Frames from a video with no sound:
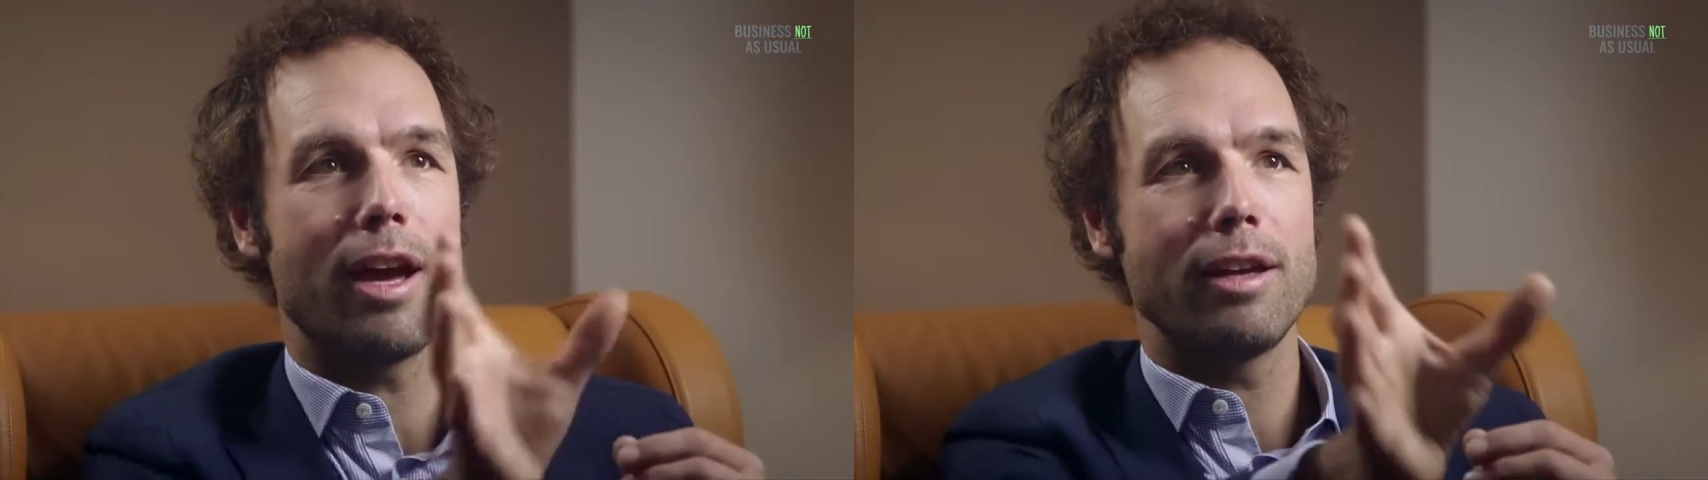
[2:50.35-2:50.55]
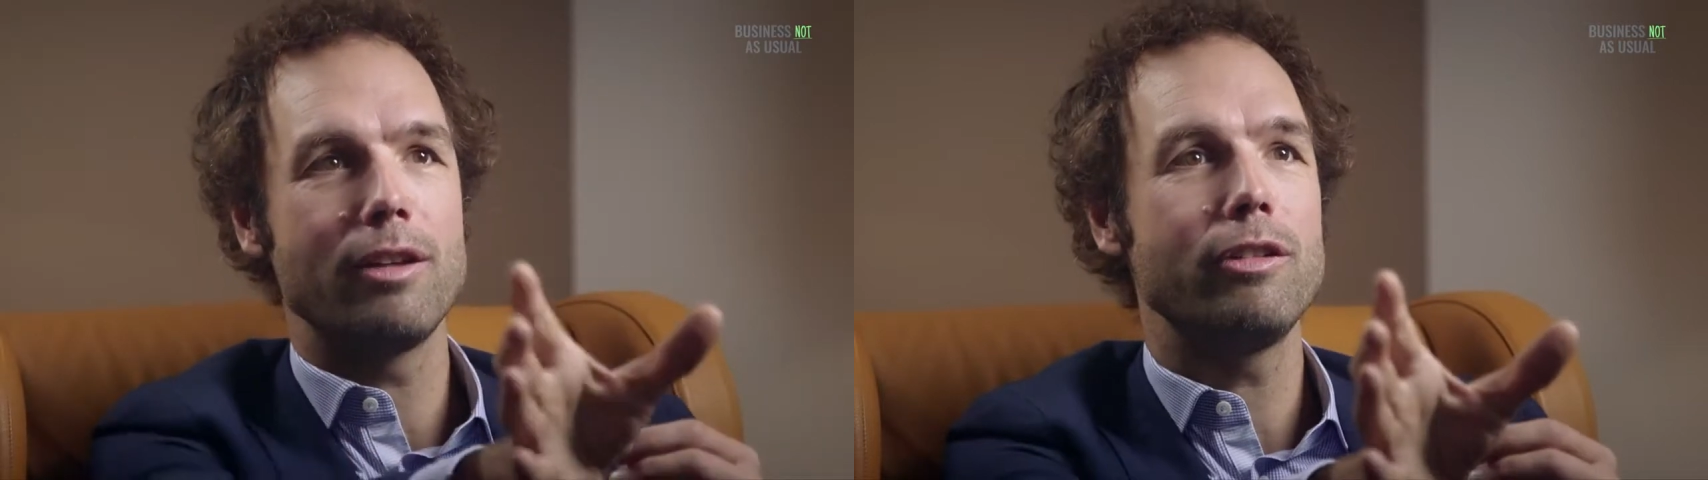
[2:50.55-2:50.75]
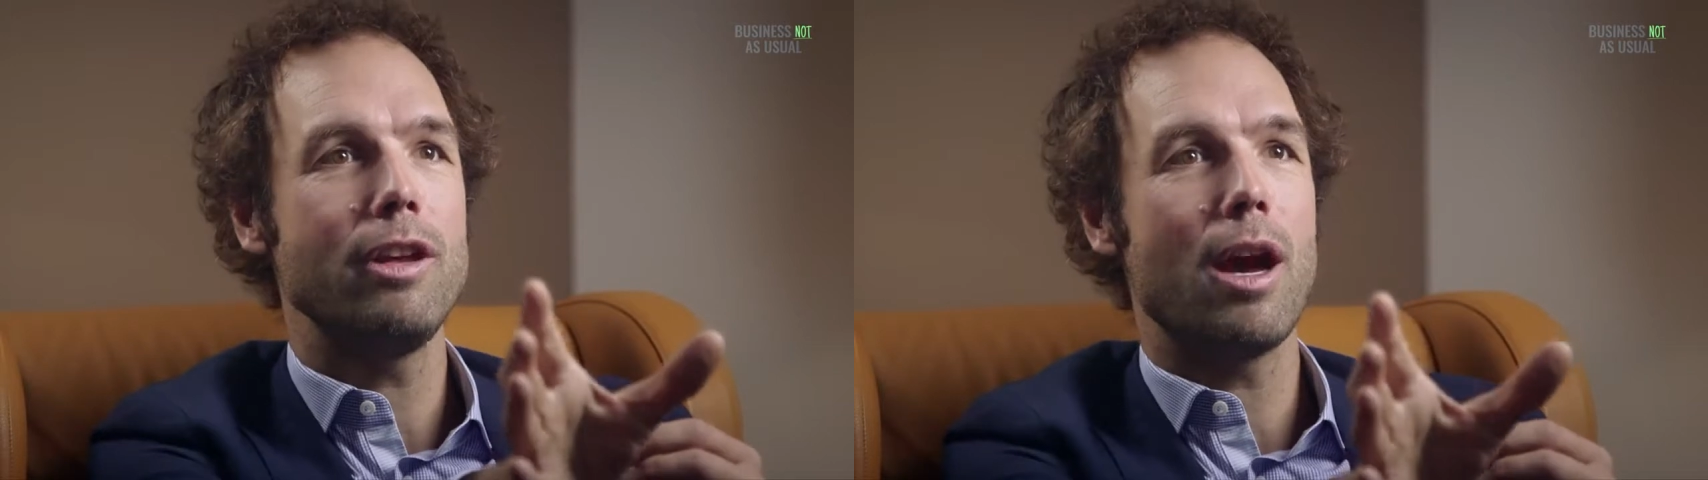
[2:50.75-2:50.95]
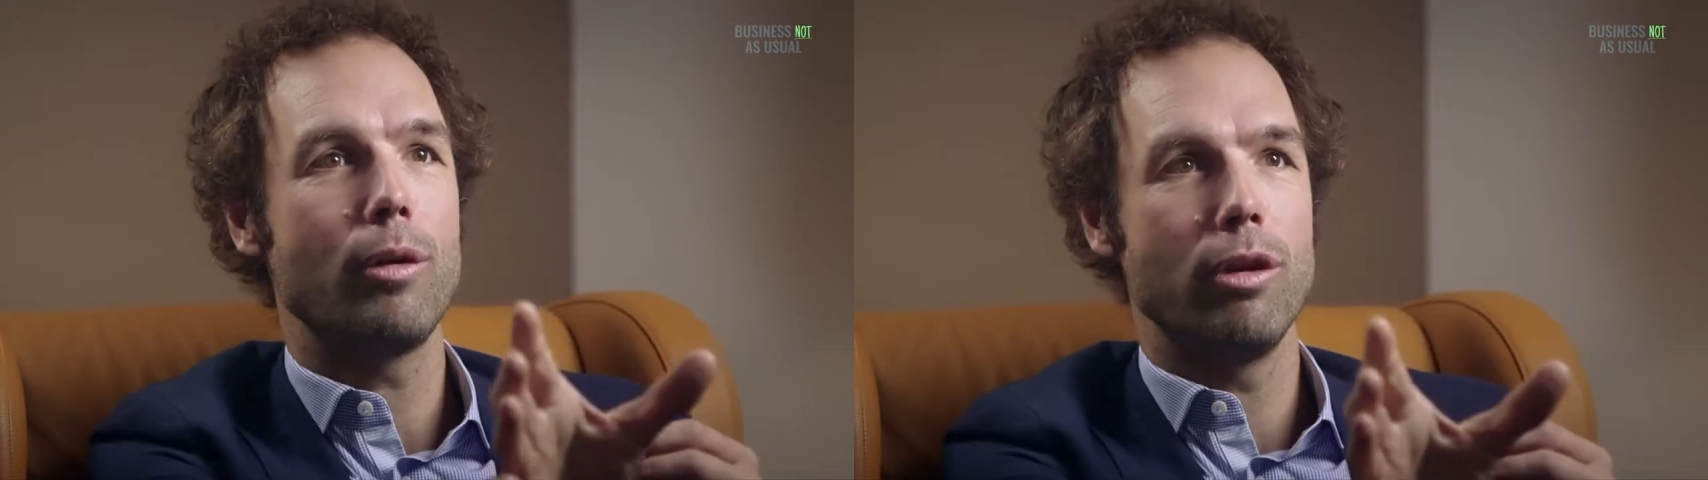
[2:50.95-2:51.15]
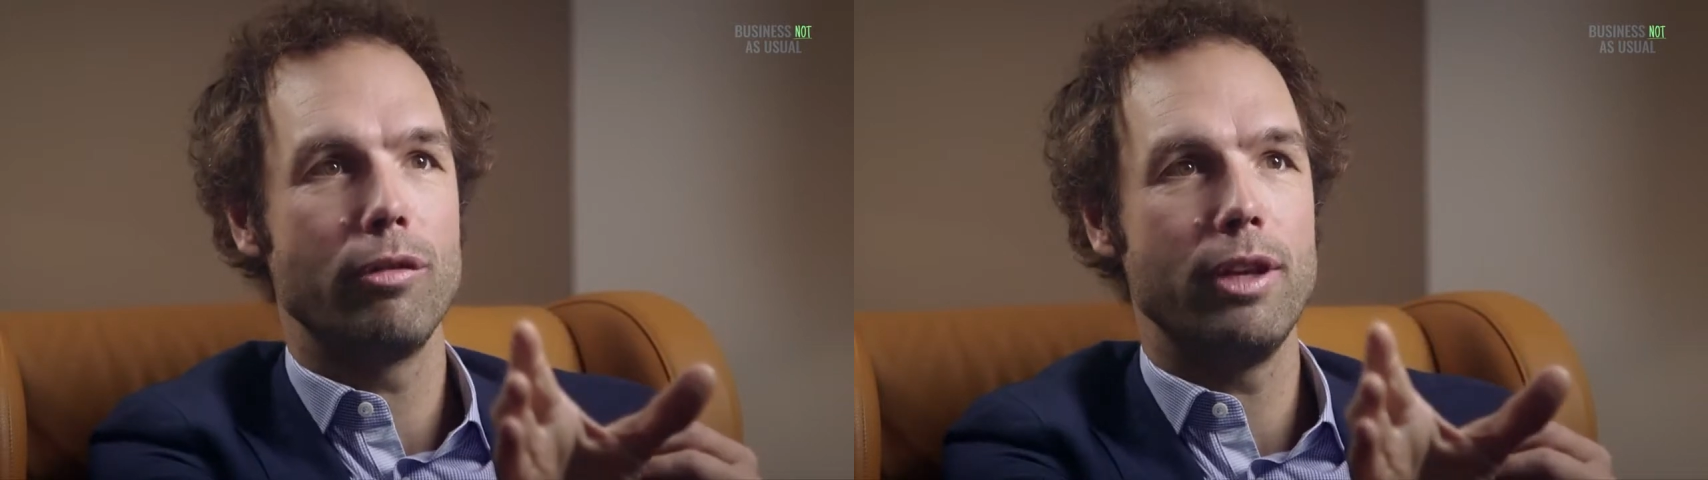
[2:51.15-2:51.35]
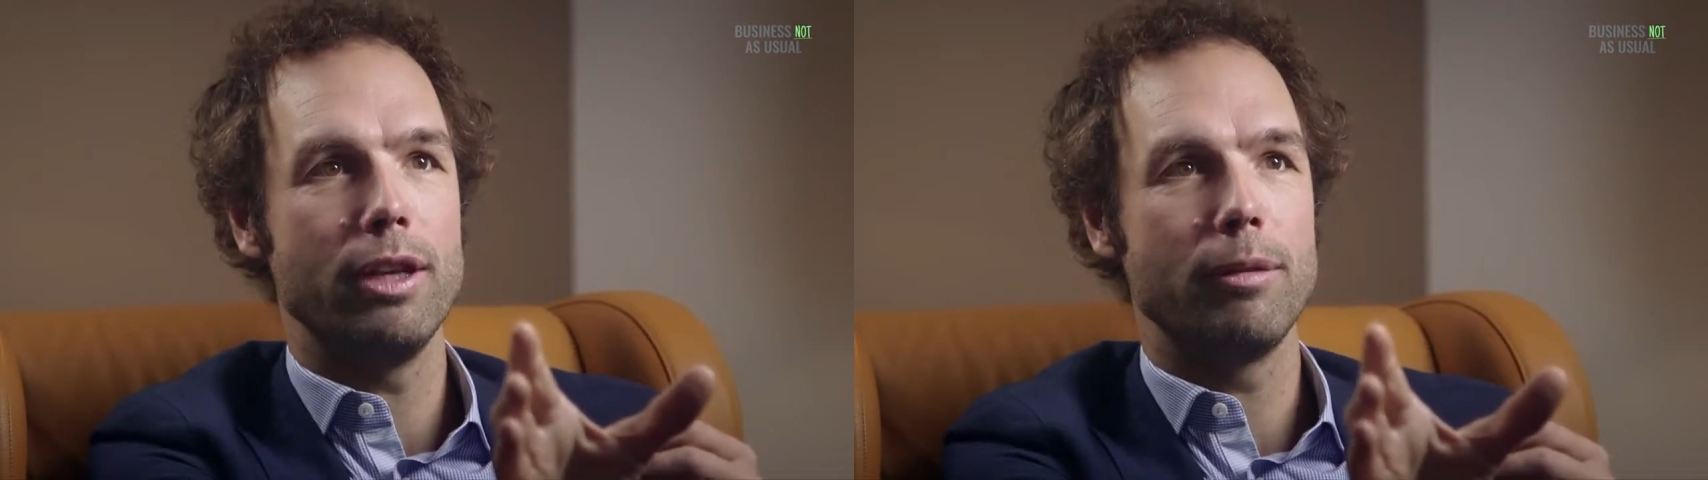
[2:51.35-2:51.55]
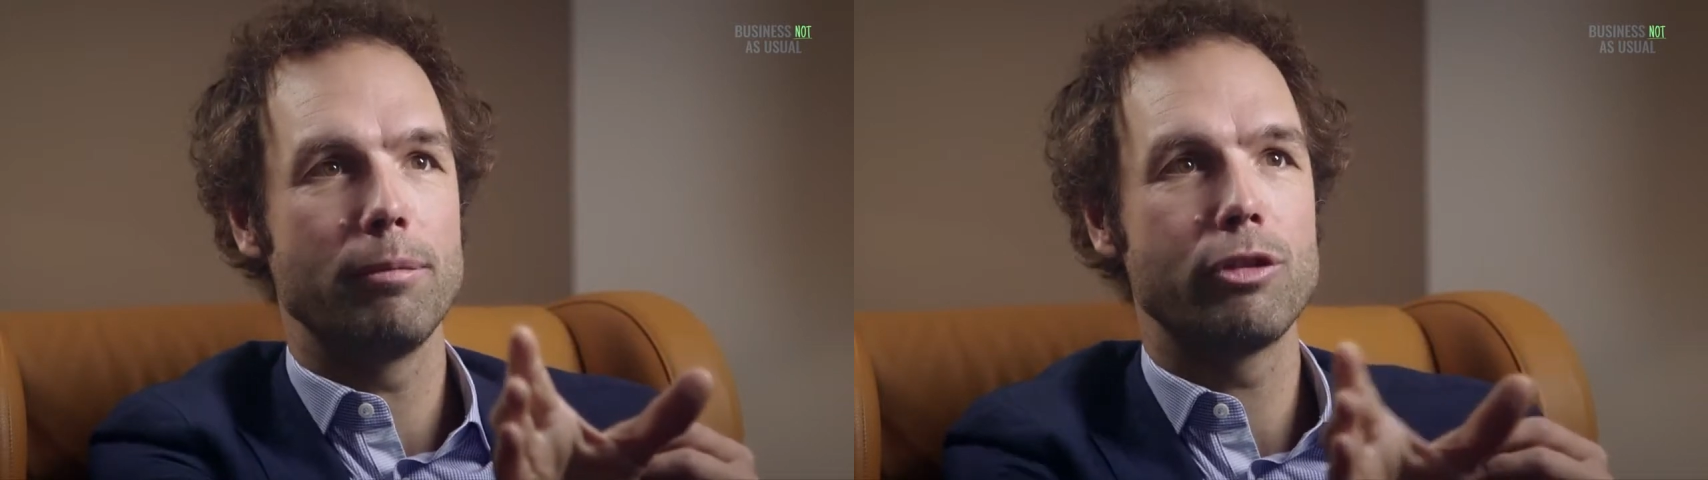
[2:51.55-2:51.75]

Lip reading: I can see how you're feeling.